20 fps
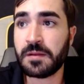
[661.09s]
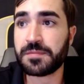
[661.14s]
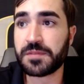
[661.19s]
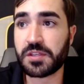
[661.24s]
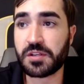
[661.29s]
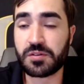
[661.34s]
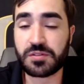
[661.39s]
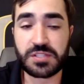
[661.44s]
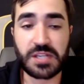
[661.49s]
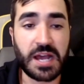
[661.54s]

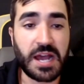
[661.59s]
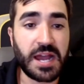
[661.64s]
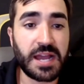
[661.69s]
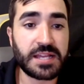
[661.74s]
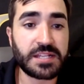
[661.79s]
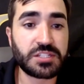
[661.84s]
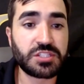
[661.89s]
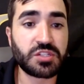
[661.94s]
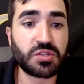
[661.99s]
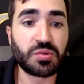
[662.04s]
know,
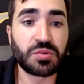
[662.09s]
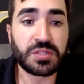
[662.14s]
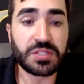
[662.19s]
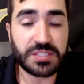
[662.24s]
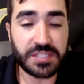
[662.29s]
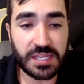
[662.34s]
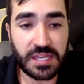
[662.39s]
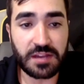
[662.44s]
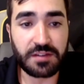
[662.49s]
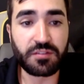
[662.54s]
ties to the
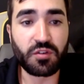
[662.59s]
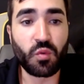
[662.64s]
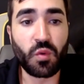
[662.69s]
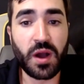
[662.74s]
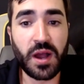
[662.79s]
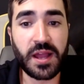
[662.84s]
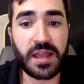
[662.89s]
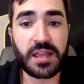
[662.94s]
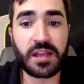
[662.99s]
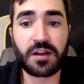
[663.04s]
state of
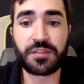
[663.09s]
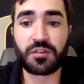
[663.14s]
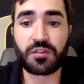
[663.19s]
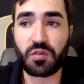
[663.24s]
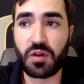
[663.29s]
Hawaii on the